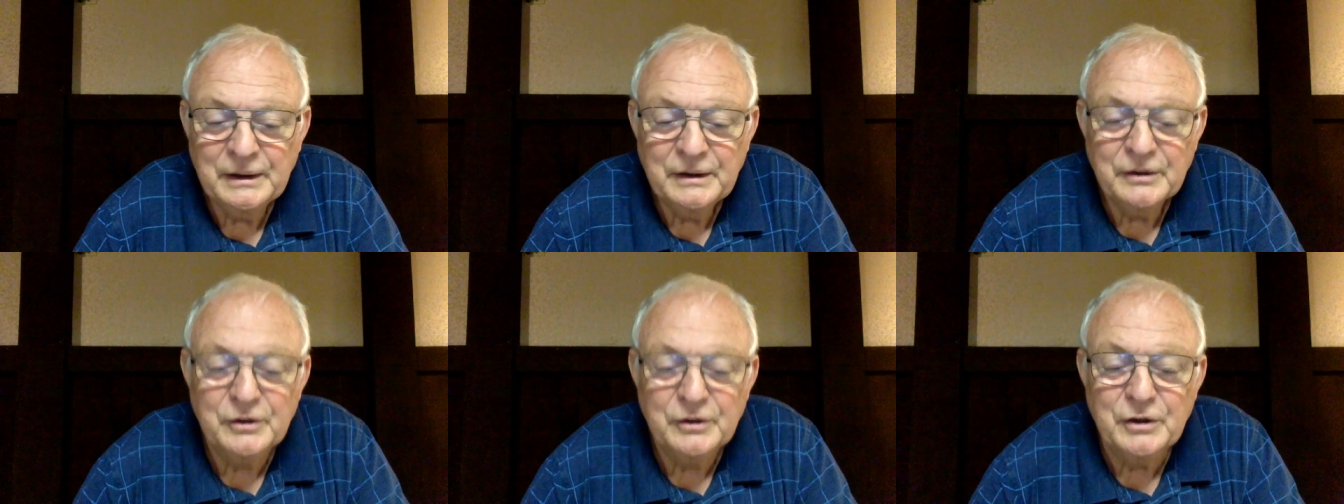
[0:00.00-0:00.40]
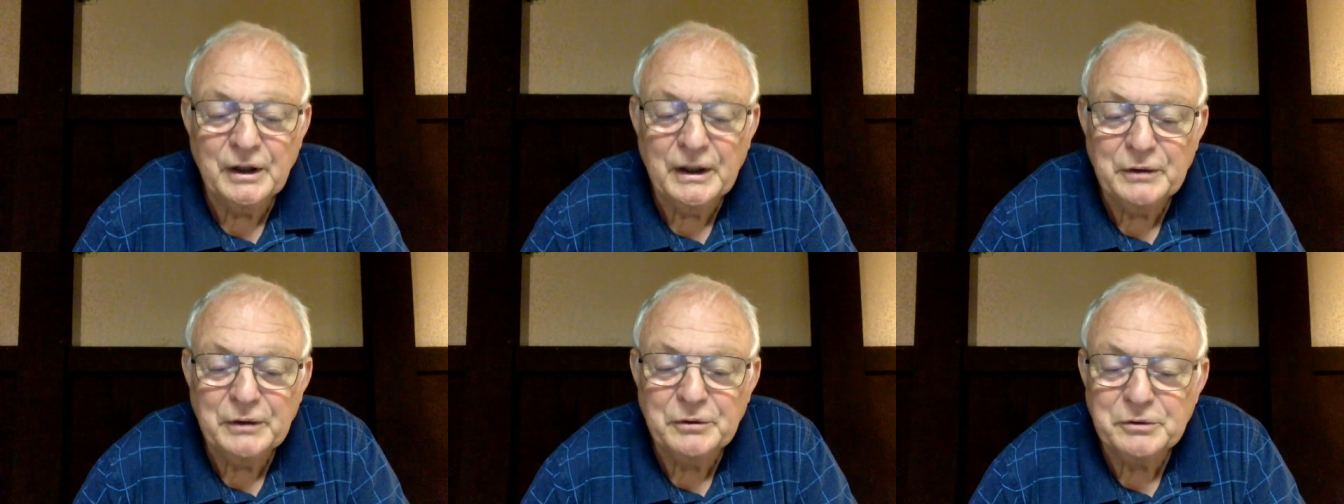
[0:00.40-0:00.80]
the
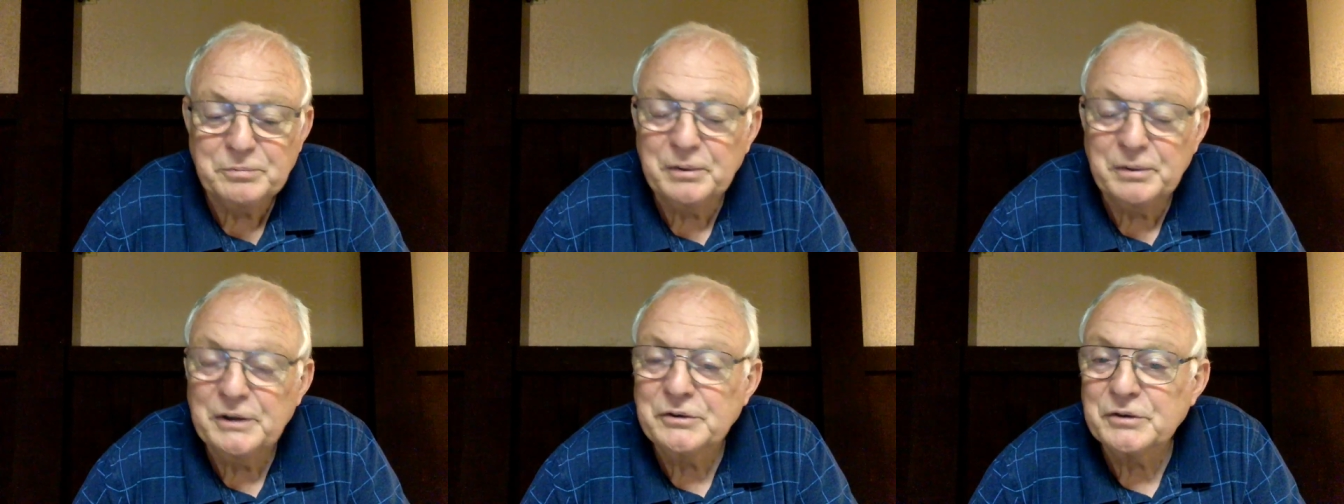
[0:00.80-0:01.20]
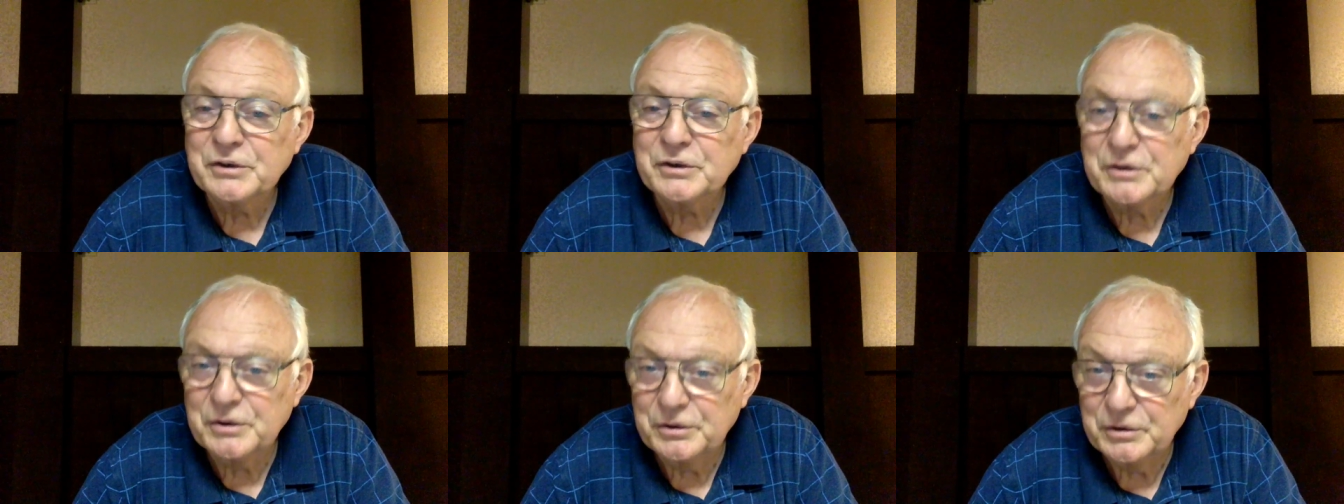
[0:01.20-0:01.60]
god who has placed a
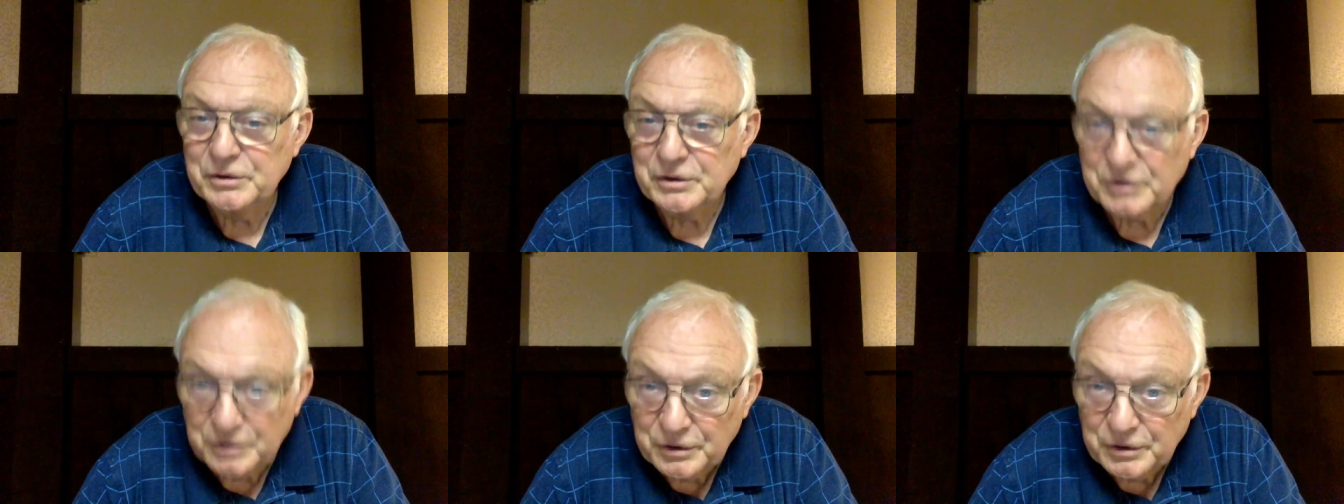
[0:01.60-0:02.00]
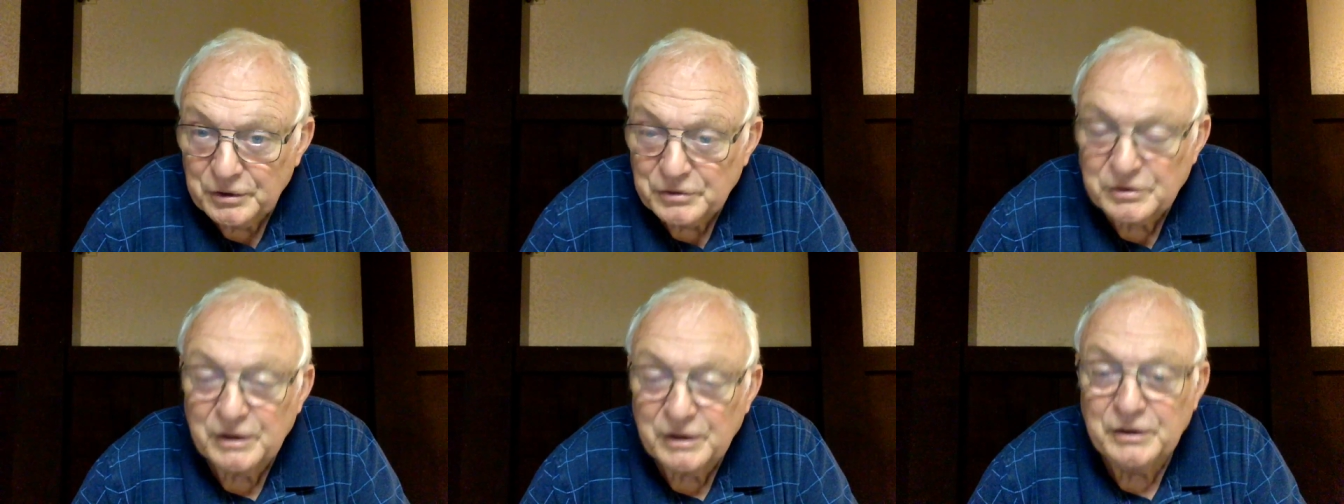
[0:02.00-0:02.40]

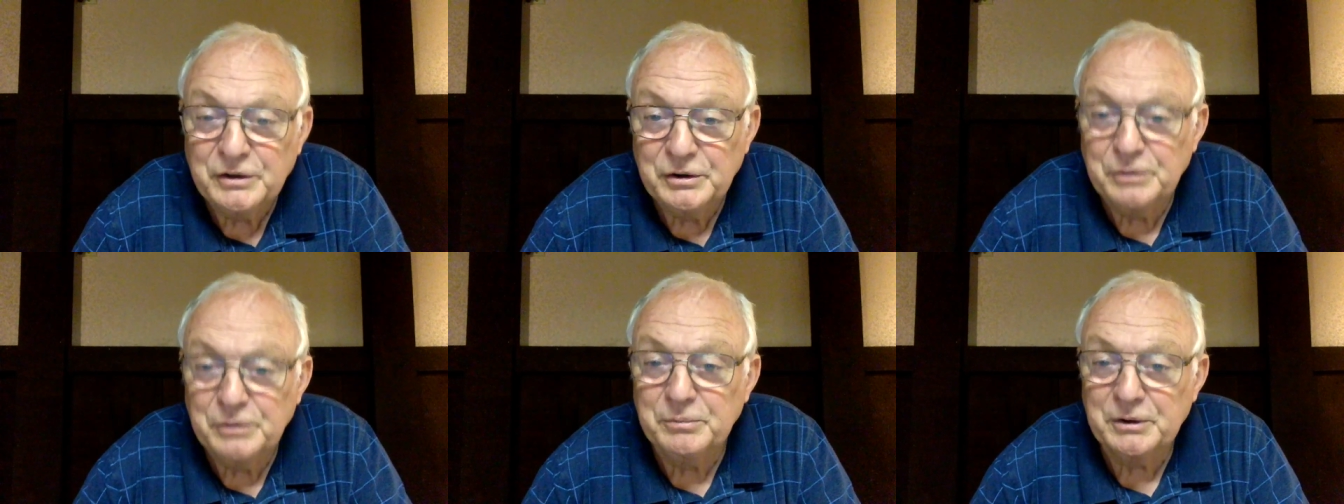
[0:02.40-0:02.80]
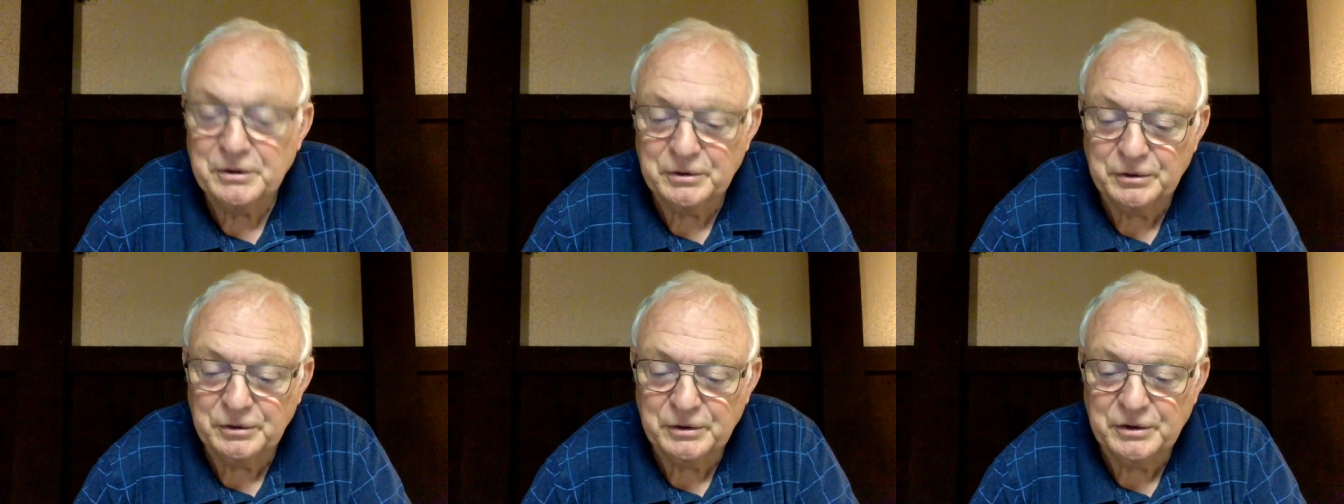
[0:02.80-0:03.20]
curse on the human
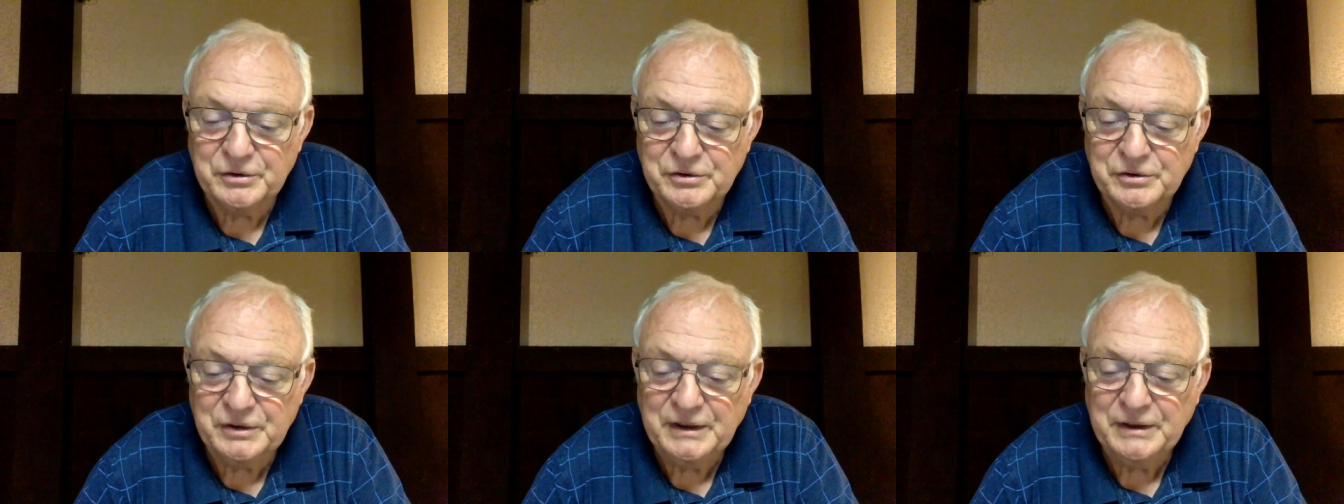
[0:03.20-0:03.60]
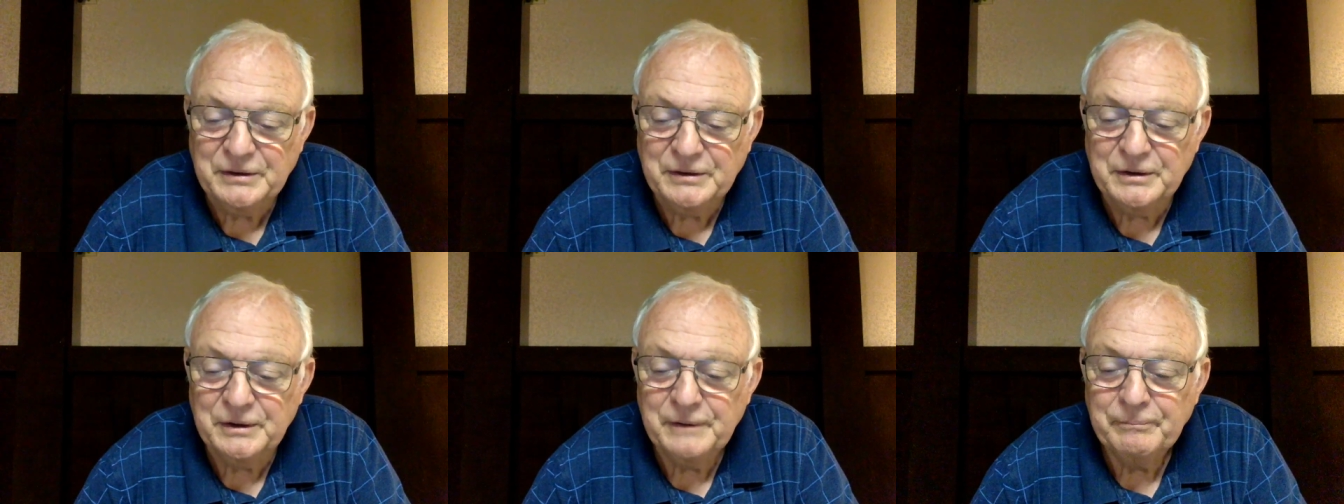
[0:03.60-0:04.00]
girl
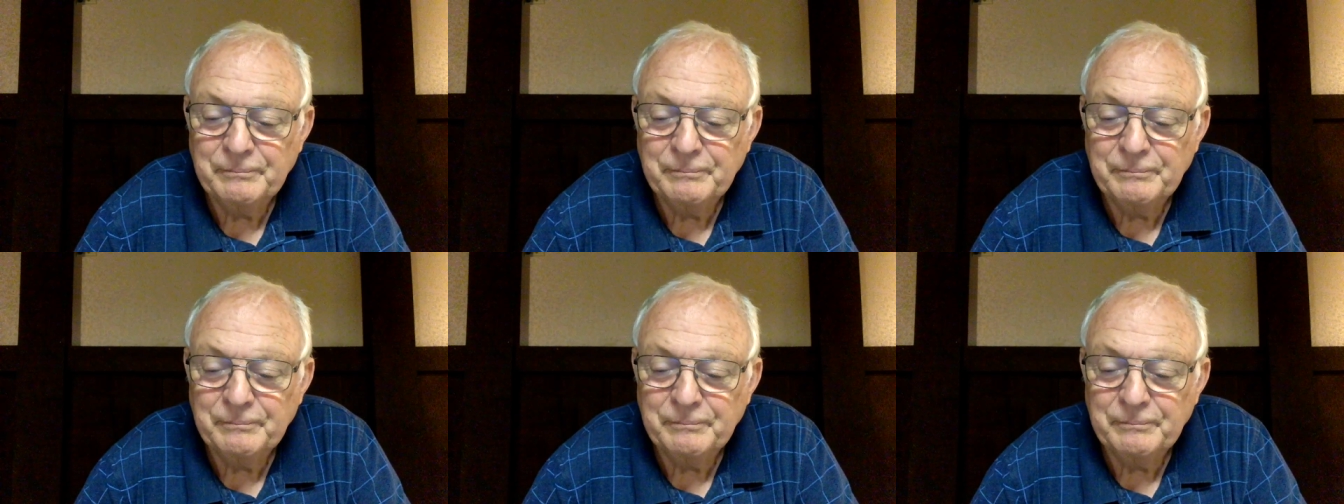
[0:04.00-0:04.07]
Cassandra.